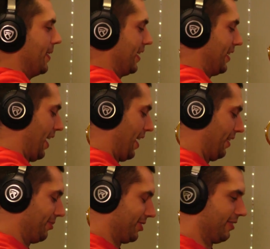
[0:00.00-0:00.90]

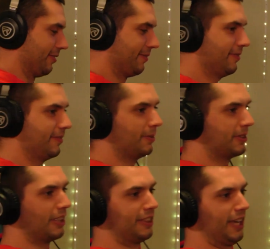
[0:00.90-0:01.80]
gay with the
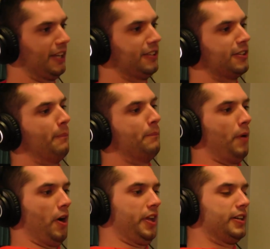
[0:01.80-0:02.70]

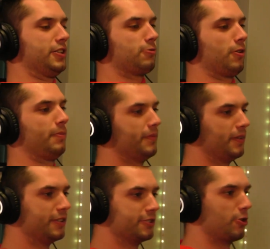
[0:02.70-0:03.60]
bike in his room.
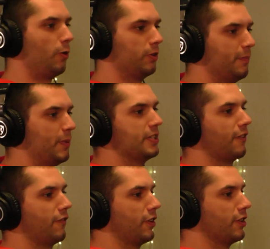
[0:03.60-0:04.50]
It's the only piece
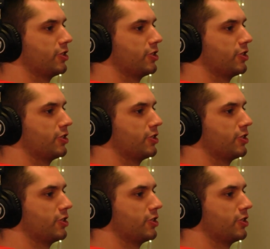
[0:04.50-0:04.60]
of furniture.